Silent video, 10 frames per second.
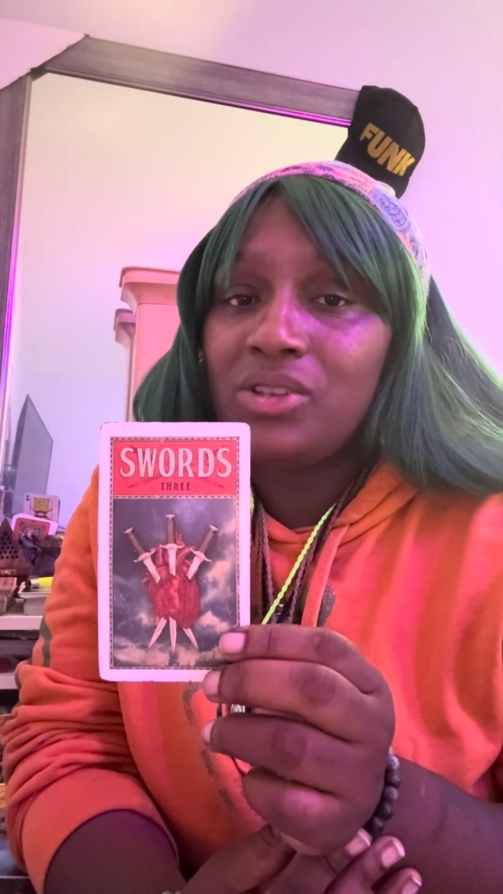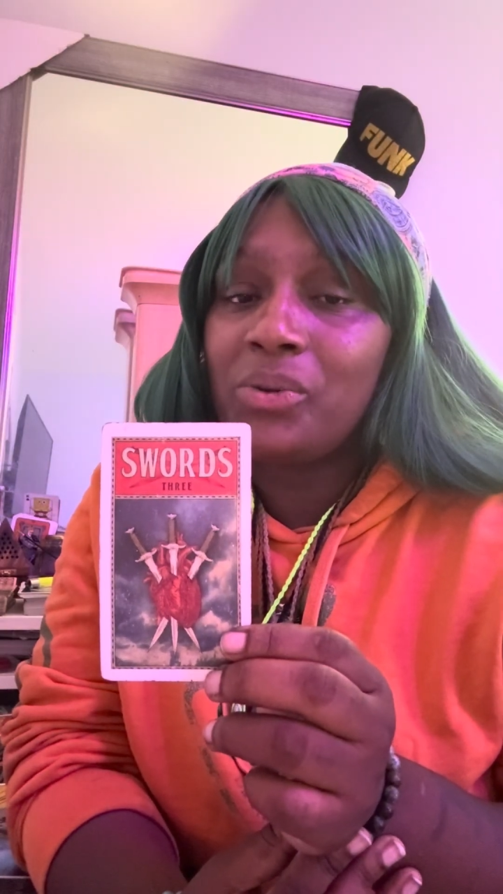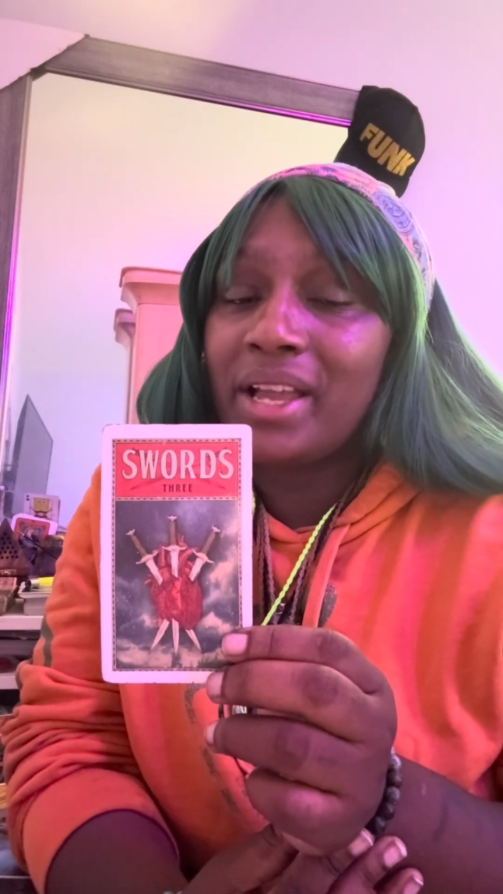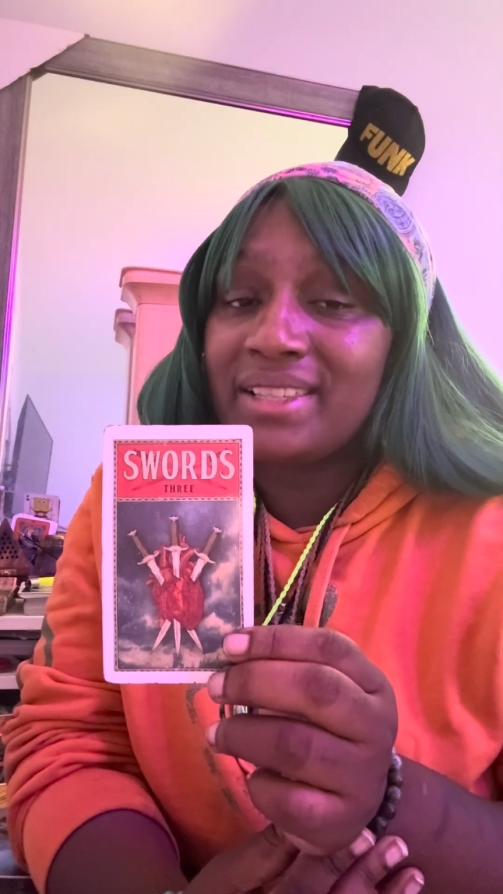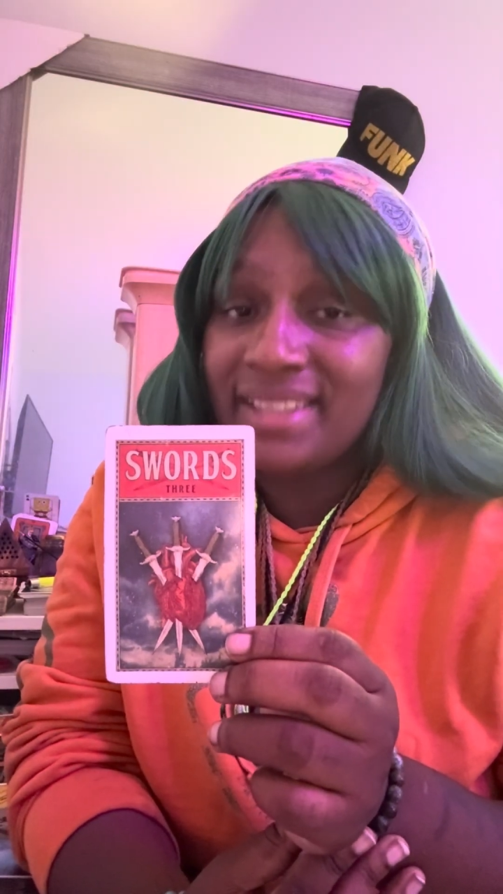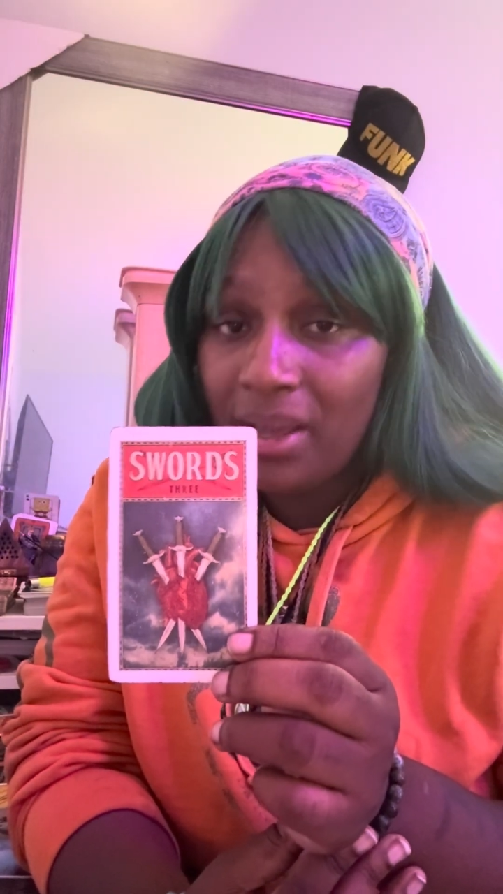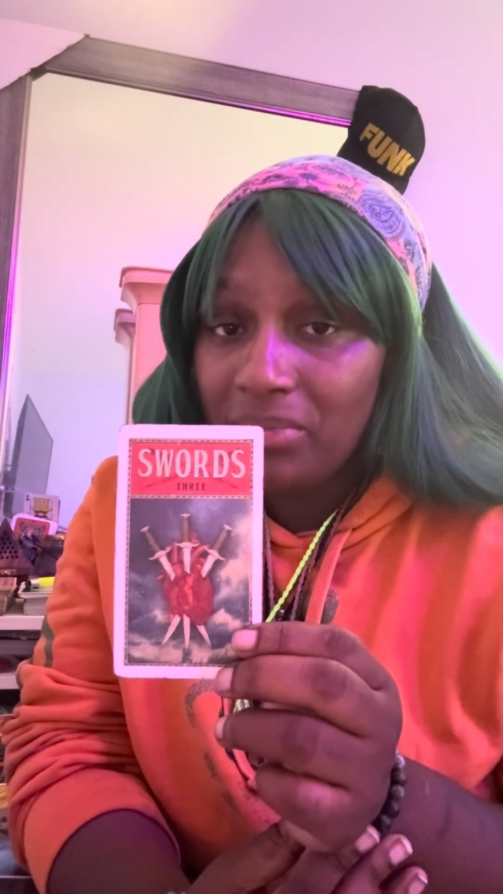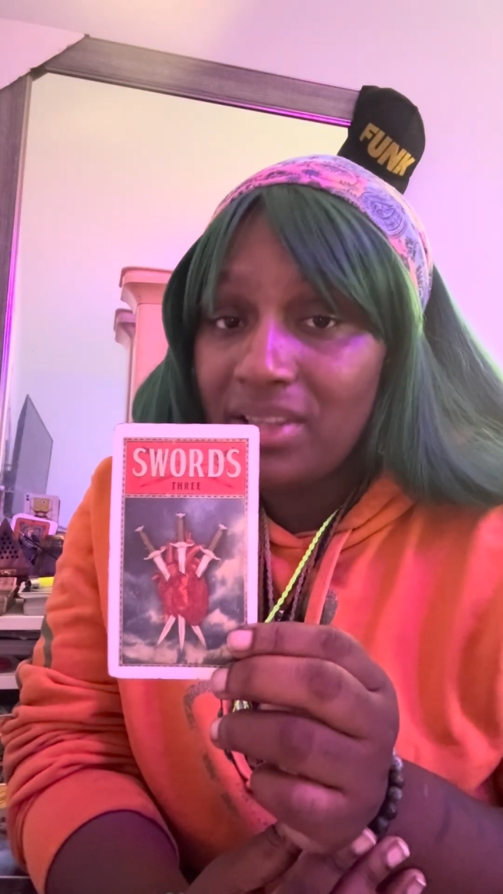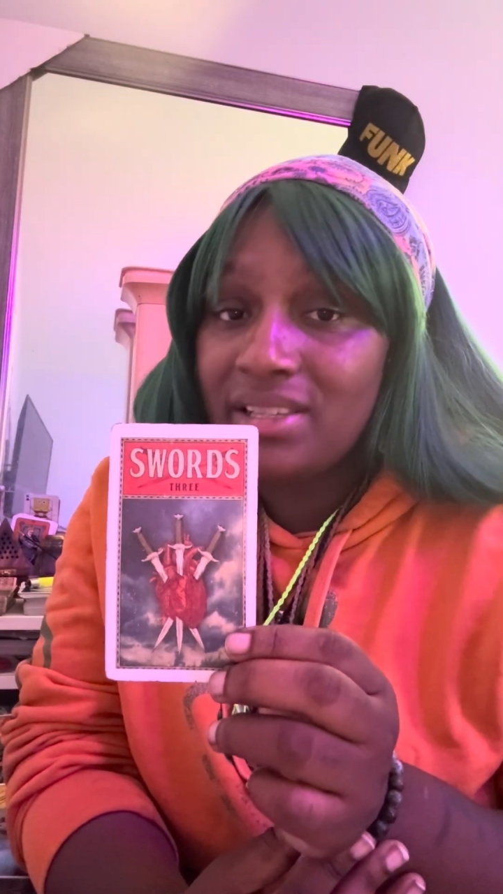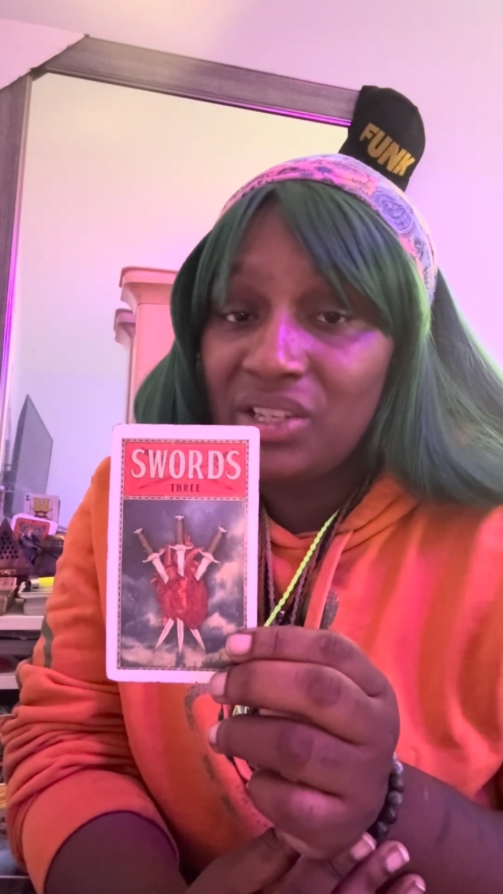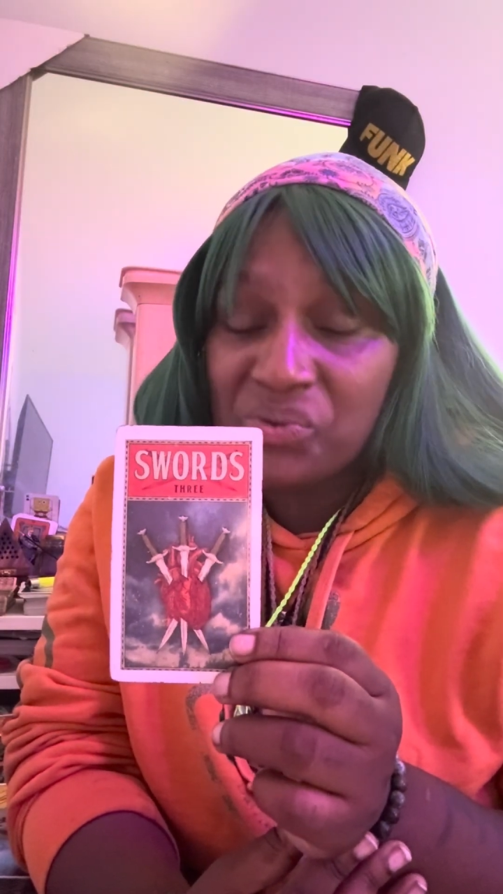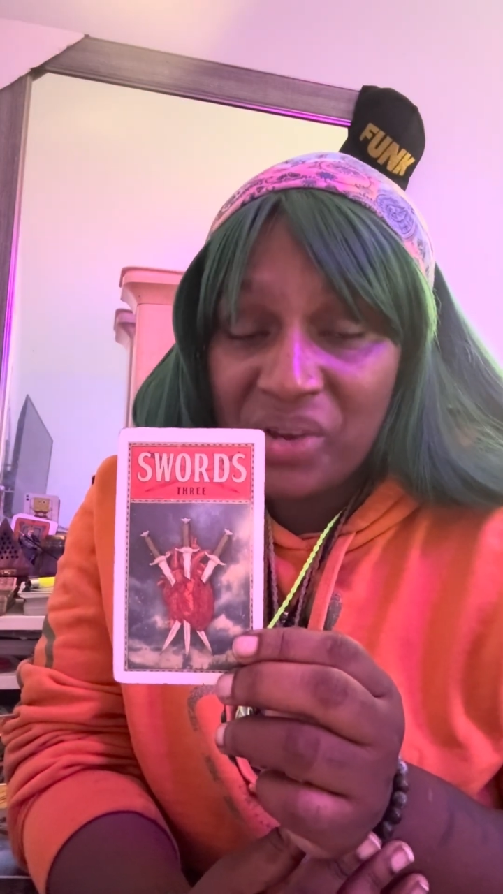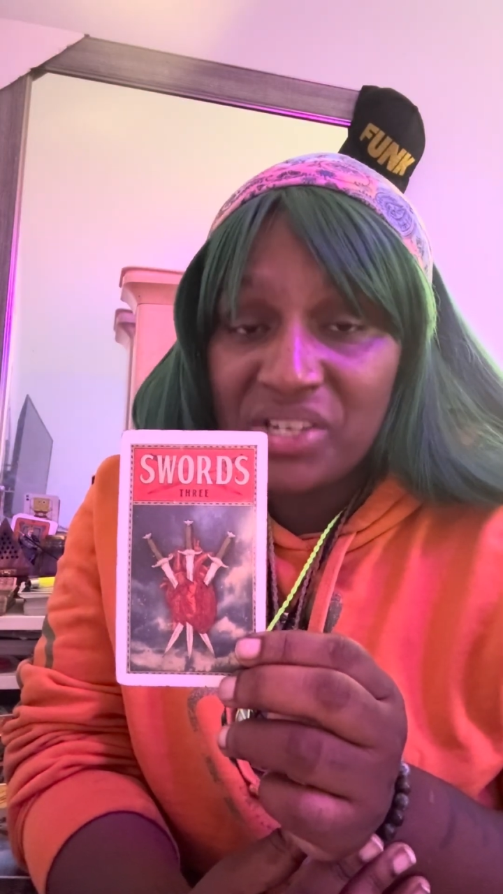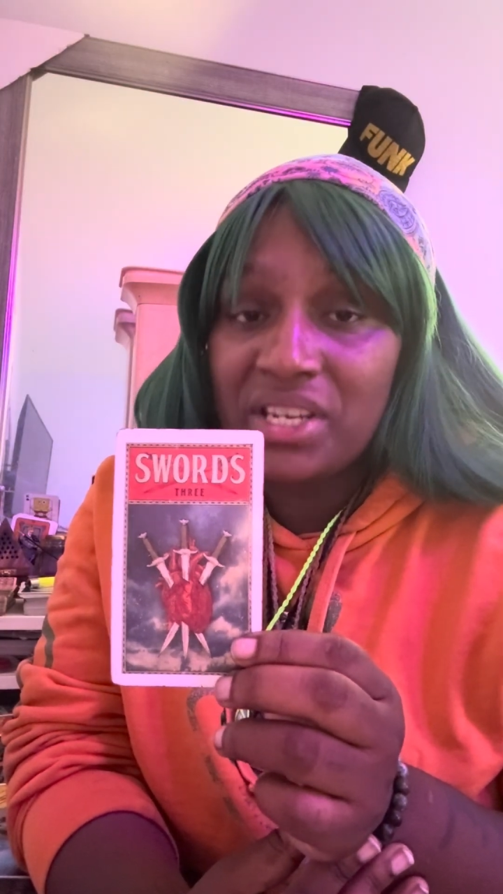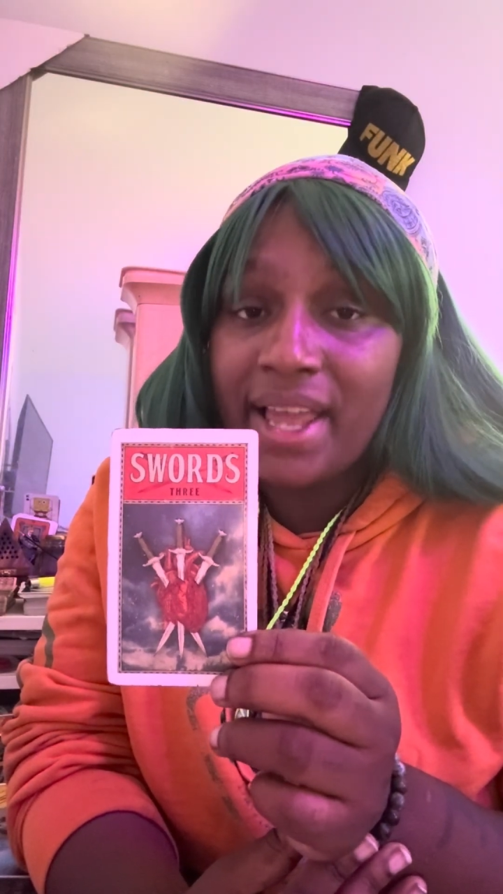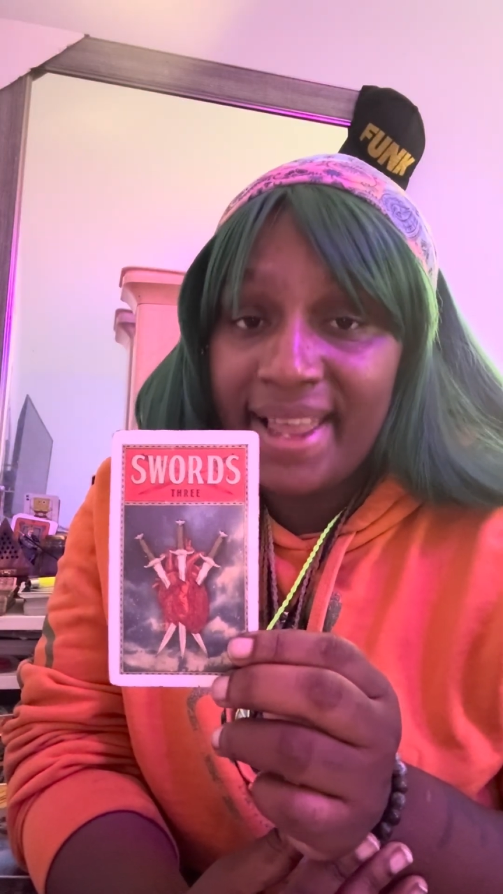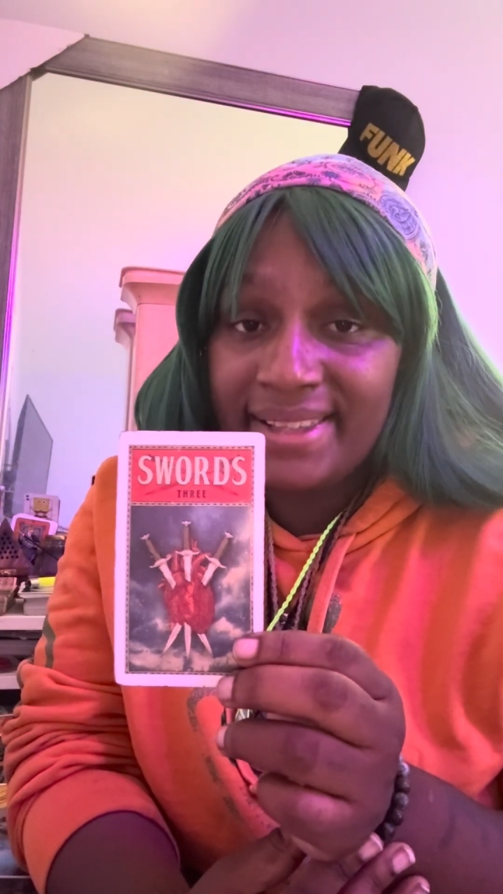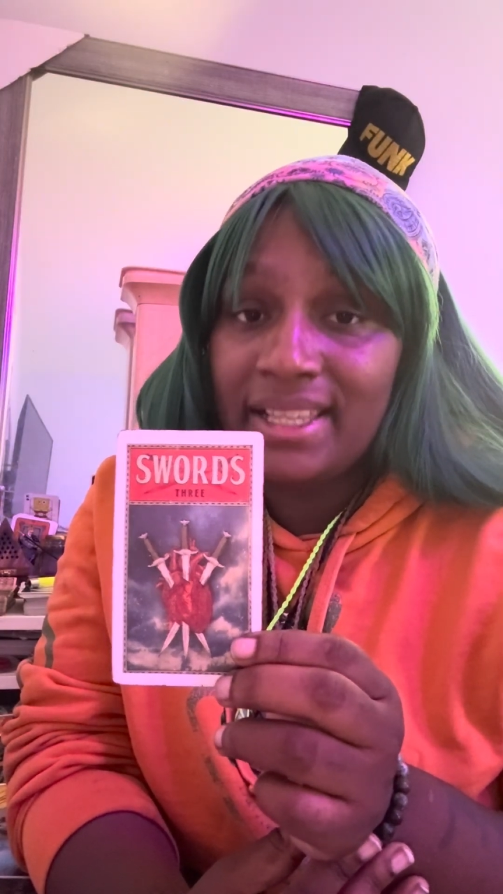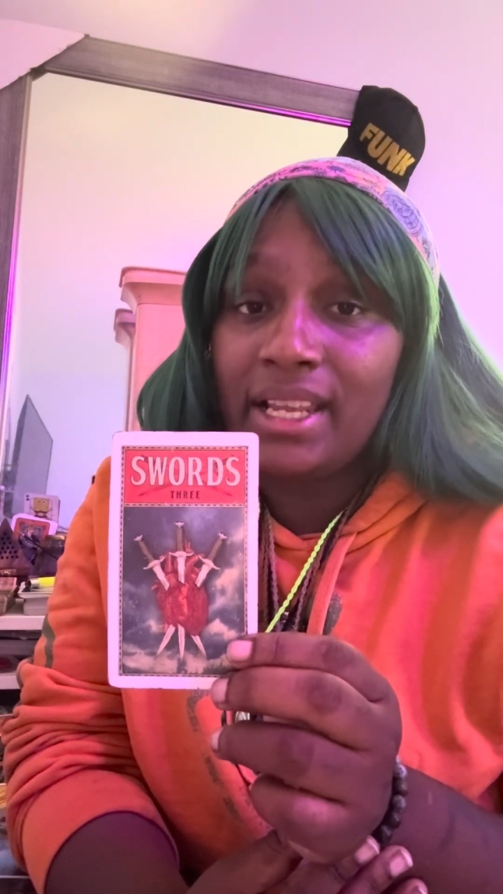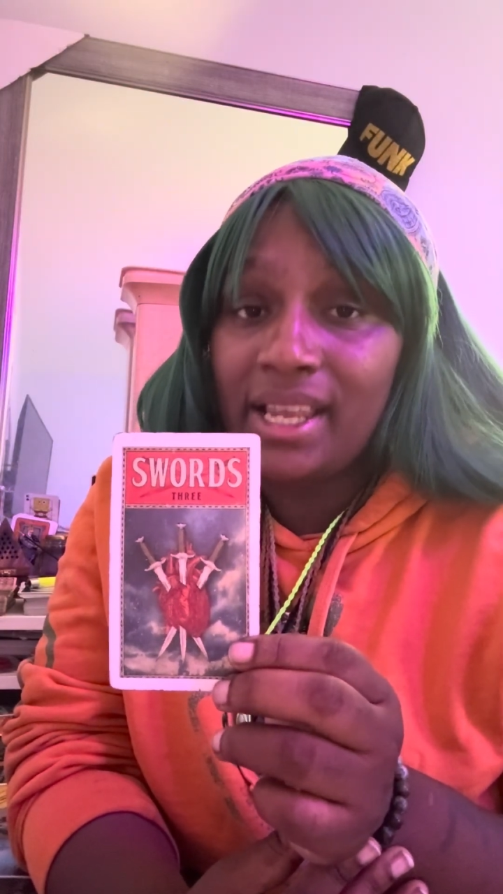to accept the situation
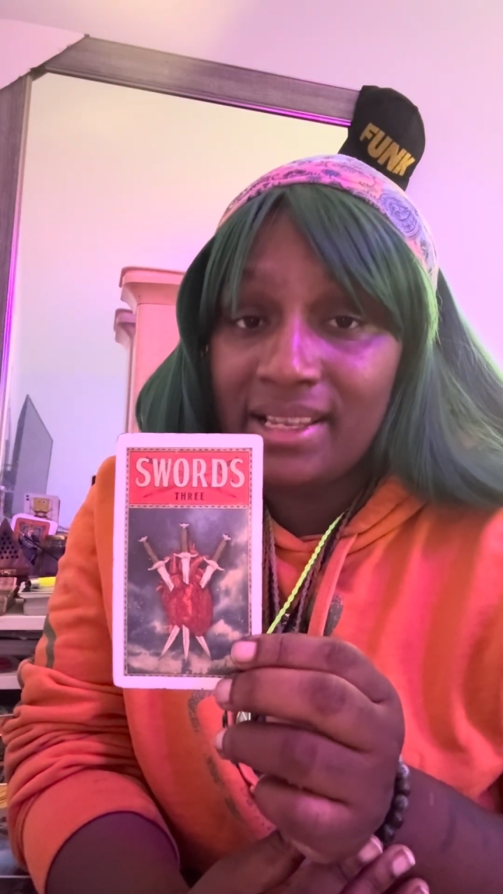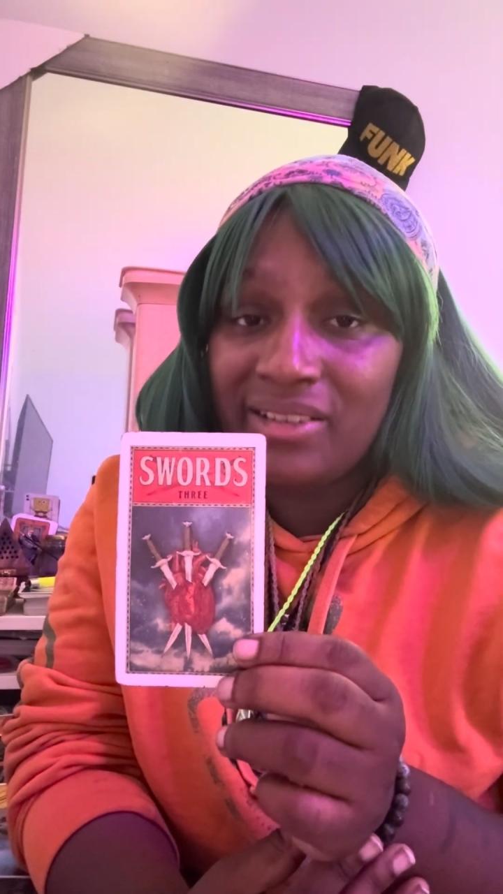as it is,